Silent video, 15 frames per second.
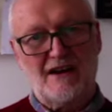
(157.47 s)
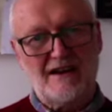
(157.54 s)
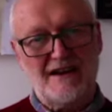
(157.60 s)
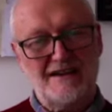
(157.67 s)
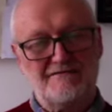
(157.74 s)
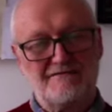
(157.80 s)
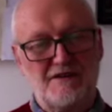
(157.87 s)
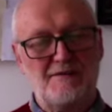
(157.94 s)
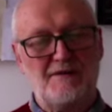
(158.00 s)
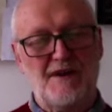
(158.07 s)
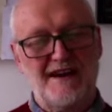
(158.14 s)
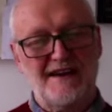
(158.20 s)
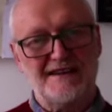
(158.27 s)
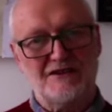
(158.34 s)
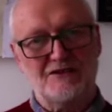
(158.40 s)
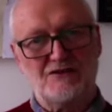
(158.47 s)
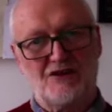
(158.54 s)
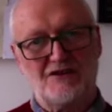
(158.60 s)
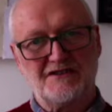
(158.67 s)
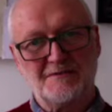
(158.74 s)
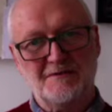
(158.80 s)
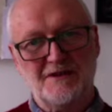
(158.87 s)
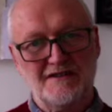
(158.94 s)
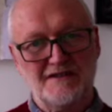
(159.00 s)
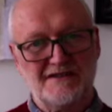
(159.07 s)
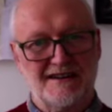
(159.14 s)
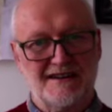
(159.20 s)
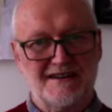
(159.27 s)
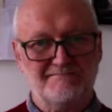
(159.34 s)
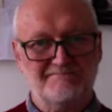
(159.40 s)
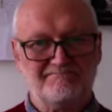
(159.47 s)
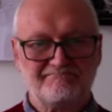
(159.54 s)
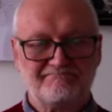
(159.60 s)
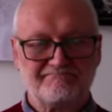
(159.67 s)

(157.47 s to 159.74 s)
A kind of refined leucotomy of the time.